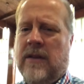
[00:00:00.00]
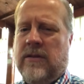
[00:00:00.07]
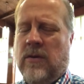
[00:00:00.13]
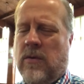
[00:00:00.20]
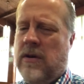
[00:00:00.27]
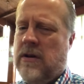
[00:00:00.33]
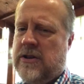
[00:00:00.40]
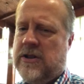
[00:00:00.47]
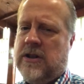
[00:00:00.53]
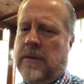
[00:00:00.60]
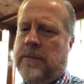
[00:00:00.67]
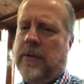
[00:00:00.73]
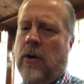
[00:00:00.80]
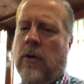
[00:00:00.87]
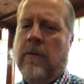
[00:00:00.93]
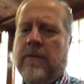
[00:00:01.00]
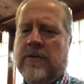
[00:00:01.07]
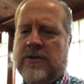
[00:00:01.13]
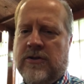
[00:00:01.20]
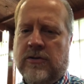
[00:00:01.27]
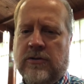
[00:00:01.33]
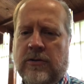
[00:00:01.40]
the worship
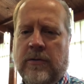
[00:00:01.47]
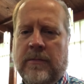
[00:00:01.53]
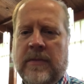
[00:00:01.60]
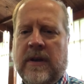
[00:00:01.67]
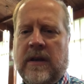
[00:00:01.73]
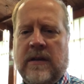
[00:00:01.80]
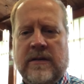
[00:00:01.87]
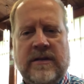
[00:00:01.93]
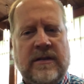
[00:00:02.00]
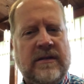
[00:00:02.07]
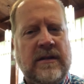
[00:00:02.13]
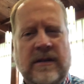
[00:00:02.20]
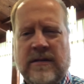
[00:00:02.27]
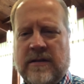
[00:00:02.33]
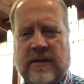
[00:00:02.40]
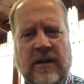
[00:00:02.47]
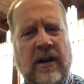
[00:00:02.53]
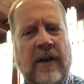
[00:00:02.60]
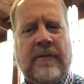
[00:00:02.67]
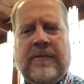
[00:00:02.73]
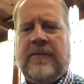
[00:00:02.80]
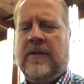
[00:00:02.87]
over Zoom is
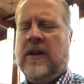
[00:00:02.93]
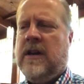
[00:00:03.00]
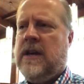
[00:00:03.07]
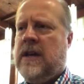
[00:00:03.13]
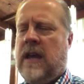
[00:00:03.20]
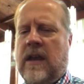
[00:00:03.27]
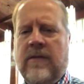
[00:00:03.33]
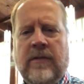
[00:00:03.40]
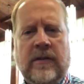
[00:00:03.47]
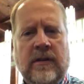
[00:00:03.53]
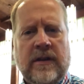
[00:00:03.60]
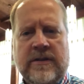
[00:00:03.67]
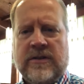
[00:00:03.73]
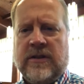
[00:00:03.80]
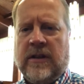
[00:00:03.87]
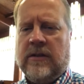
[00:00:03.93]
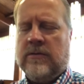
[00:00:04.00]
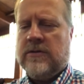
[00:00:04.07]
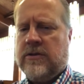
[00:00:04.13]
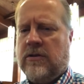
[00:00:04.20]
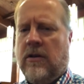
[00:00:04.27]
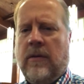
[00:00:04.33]
tough. Even listening to
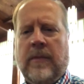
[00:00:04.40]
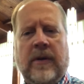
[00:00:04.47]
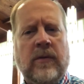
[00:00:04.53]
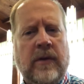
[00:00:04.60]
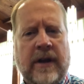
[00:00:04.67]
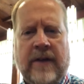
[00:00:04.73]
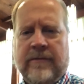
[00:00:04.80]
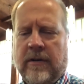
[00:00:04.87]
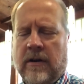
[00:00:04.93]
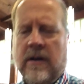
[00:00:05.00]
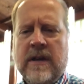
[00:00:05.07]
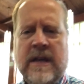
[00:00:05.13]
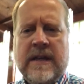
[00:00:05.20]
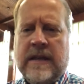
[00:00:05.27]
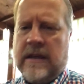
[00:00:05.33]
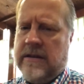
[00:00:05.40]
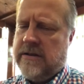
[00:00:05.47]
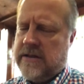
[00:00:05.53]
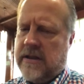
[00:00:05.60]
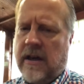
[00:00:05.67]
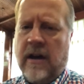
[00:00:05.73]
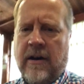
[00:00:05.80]
a sermon, whatever,
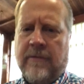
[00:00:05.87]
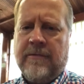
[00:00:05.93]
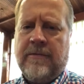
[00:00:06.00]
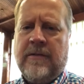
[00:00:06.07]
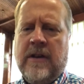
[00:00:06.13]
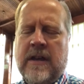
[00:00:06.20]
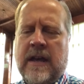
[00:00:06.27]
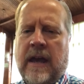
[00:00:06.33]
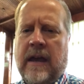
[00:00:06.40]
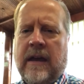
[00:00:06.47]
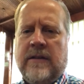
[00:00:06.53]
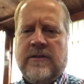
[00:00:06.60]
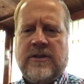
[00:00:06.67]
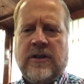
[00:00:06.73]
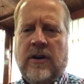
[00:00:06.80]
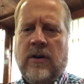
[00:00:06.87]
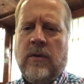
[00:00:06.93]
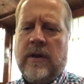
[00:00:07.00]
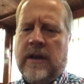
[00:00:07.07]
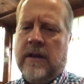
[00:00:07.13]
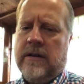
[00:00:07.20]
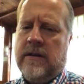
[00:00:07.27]
is tough. And
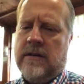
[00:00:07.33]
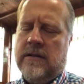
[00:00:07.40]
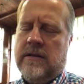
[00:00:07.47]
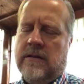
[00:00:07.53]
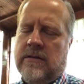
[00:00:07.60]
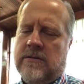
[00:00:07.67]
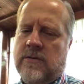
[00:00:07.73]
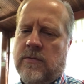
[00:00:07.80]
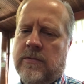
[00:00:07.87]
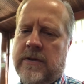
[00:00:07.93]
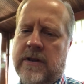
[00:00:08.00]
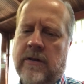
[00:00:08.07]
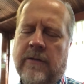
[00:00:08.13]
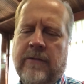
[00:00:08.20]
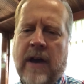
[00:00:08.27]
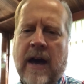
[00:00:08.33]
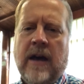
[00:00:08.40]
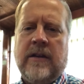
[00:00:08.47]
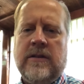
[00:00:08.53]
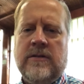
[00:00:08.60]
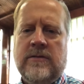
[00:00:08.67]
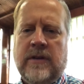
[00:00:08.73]
so there's real
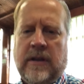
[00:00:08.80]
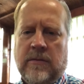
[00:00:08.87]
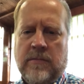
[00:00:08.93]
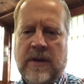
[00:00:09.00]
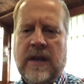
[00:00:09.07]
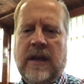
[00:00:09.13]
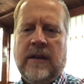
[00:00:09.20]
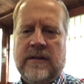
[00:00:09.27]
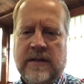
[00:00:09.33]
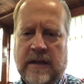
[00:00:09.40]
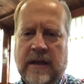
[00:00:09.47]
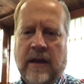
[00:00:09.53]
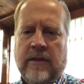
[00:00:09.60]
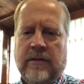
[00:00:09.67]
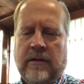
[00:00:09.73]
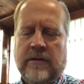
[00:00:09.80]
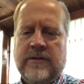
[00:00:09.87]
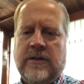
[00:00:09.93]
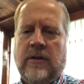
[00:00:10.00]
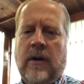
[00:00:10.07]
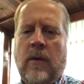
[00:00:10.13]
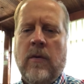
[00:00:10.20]
value in being together.
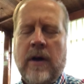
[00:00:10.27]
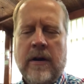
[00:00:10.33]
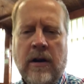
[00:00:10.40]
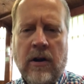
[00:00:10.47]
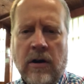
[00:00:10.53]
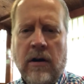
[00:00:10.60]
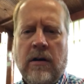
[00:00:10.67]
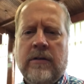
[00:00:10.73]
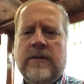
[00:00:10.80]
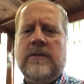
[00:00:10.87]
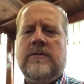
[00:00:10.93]
So I want to call